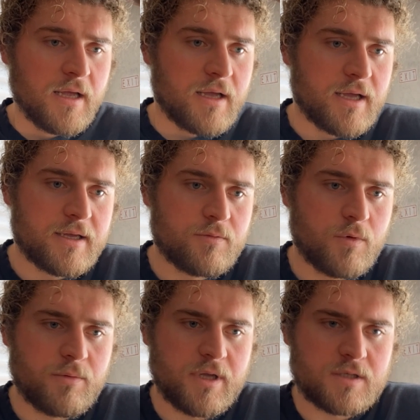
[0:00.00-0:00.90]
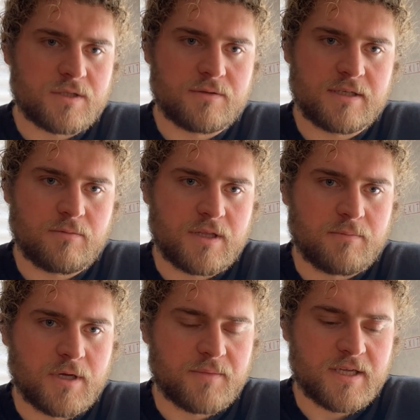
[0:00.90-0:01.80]
And what we also did with the
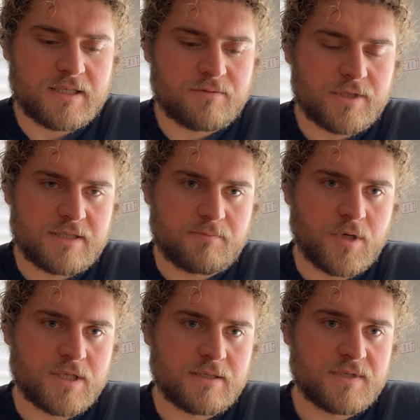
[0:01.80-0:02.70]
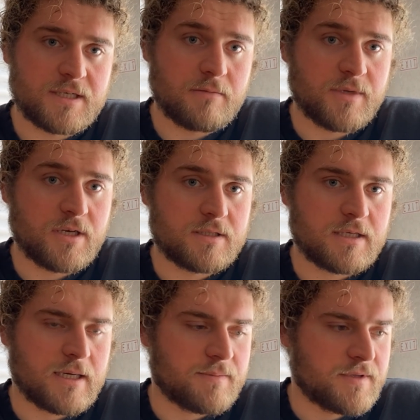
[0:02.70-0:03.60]
pumpkin is we just put some cinnamon on
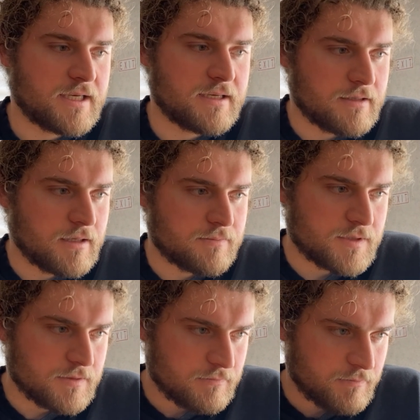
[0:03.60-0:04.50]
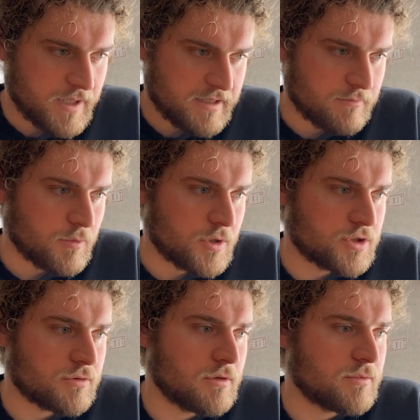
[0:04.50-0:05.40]
top, and that helped make it more
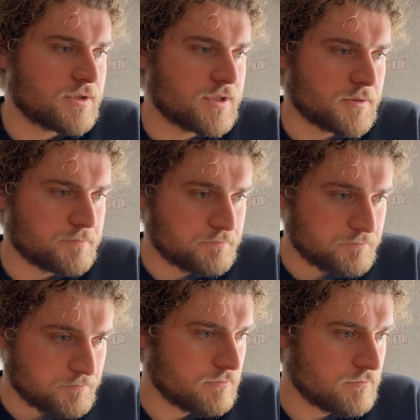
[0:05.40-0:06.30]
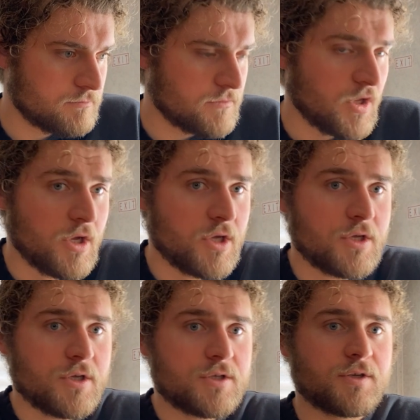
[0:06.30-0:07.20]
enjoyable too.
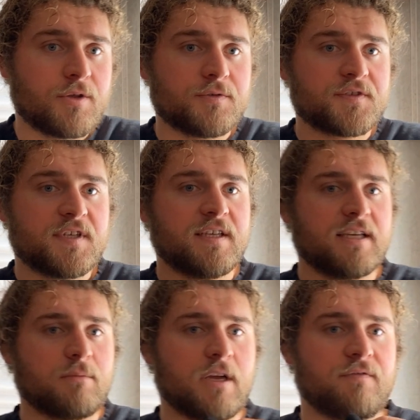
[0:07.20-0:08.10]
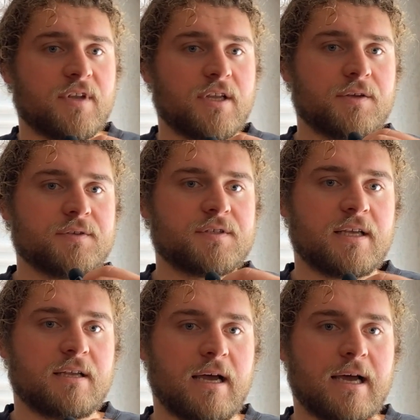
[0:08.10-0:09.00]
So you'll see in my videos
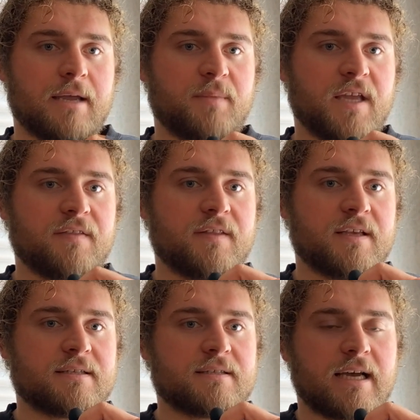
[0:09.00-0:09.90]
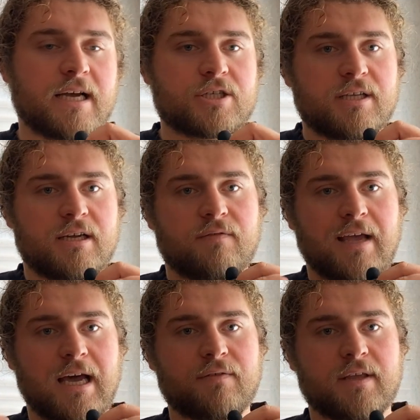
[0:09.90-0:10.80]
that I made this actually out of
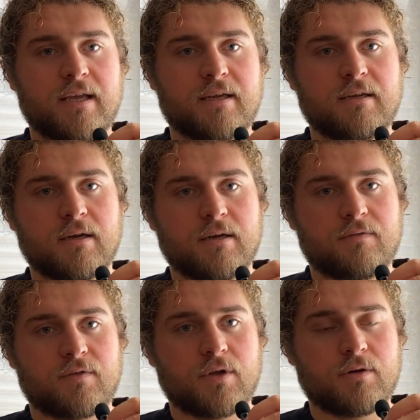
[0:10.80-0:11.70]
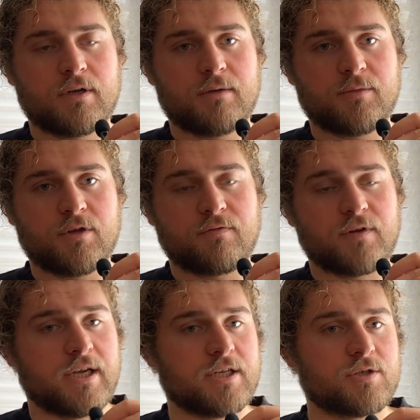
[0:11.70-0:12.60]
half a can of coconut milk for
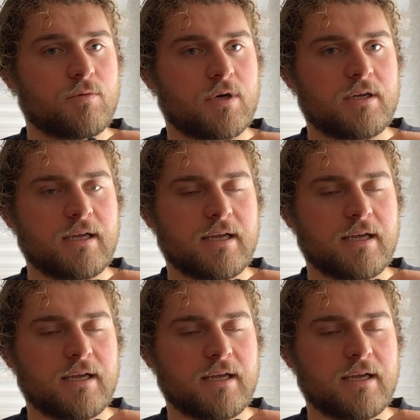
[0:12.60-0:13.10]
each one.